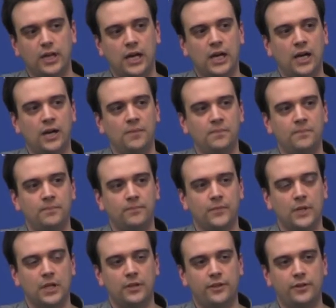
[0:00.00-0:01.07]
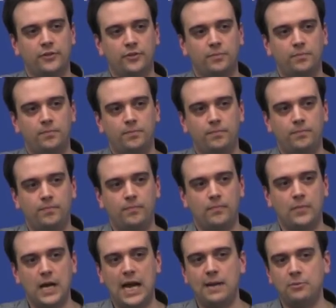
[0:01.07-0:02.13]
I'm
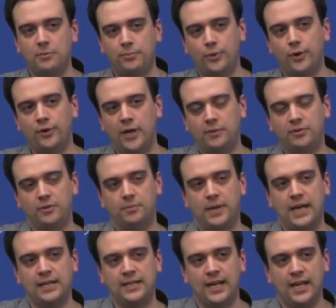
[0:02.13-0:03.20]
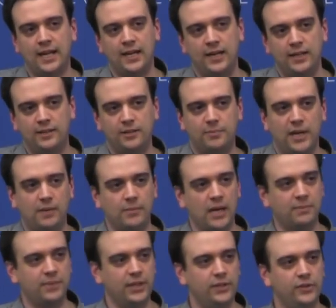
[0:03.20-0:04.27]
a programmer by day to pay
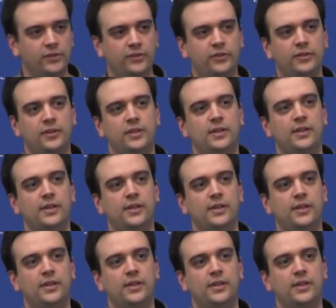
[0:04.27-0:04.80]
my bills.